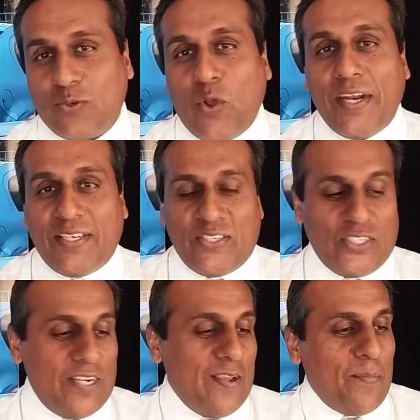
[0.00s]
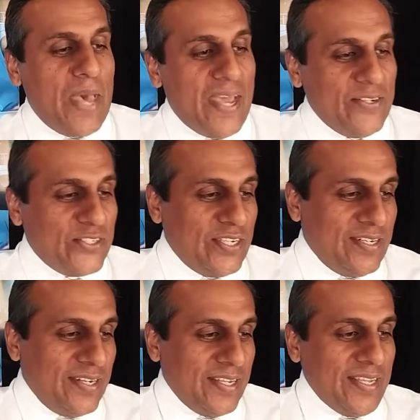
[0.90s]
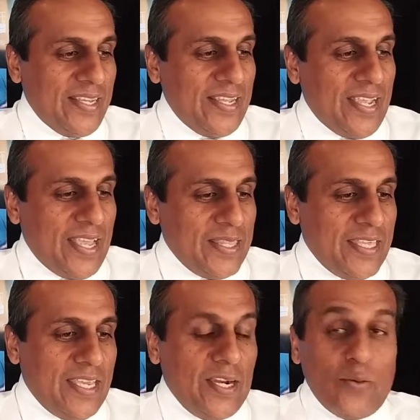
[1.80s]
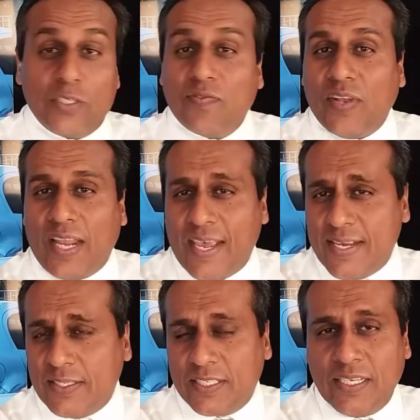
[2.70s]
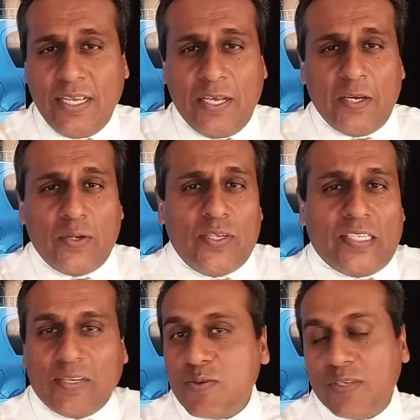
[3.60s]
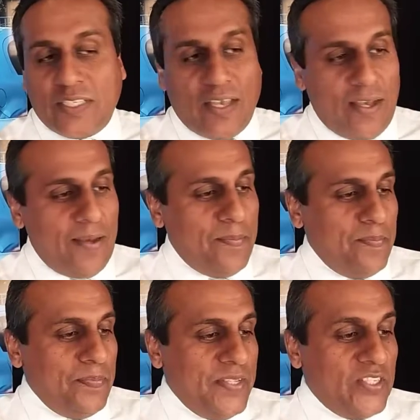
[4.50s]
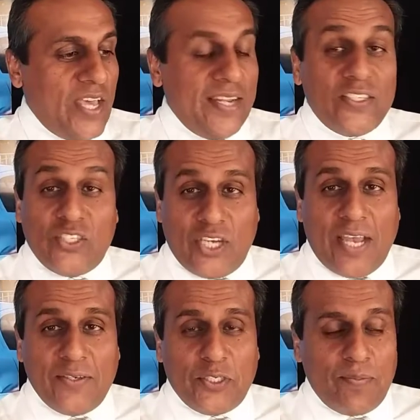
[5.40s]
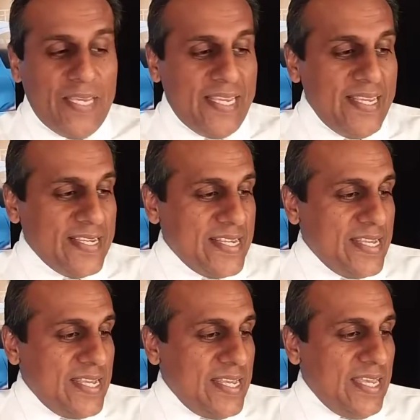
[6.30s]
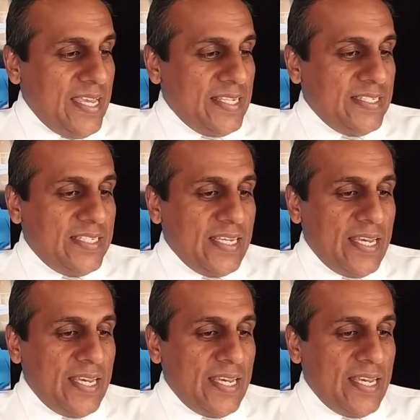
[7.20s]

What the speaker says: running the city of Paterson, and then Louis Velez, who's decided to challenge me, and